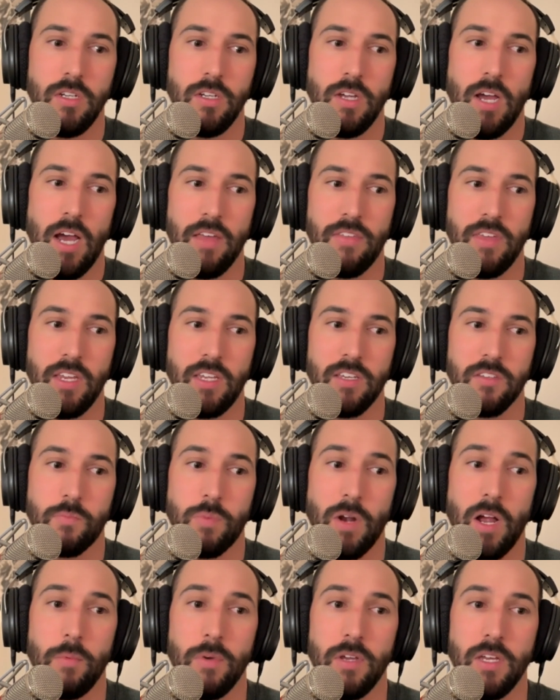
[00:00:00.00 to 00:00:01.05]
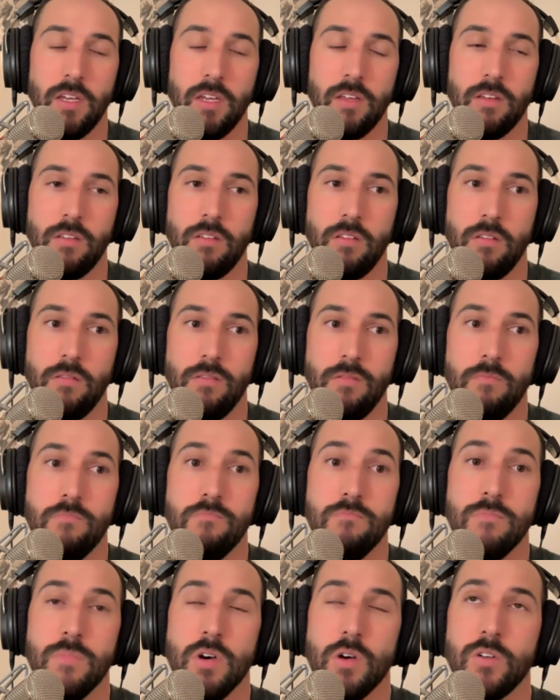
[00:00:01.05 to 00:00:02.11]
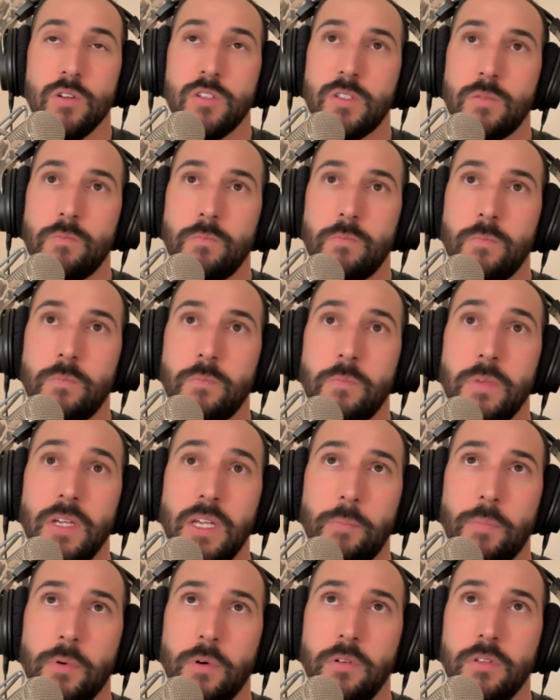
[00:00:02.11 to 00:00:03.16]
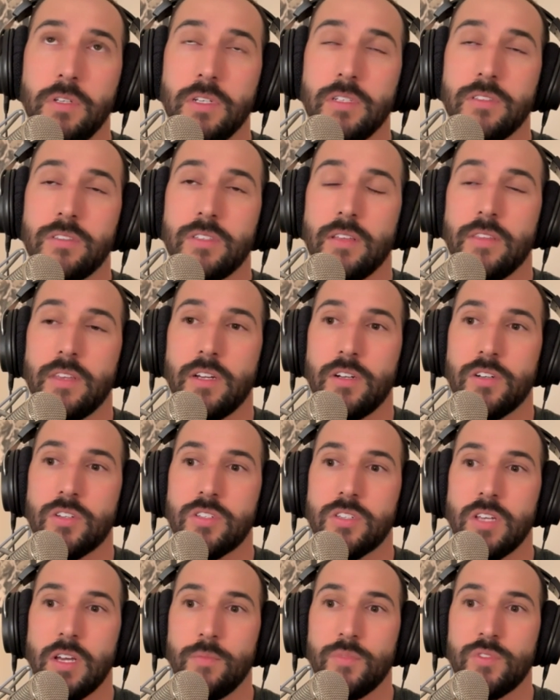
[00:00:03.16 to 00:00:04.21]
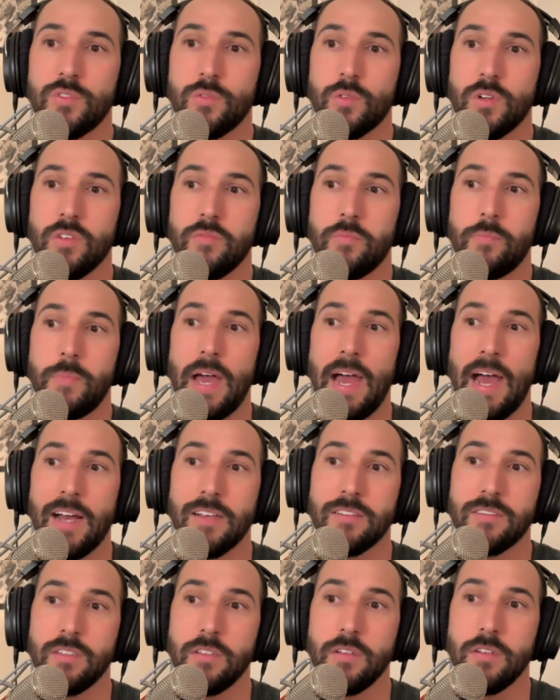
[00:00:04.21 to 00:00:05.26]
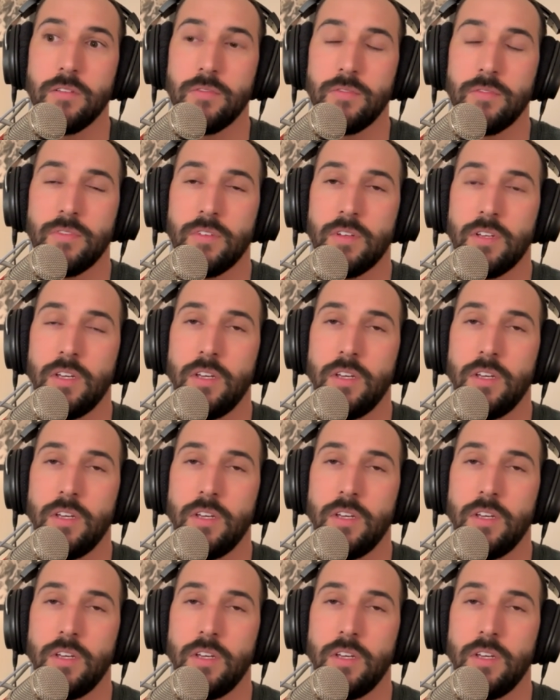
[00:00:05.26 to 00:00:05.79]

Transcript: I think is probably most people is that there's some sort of passive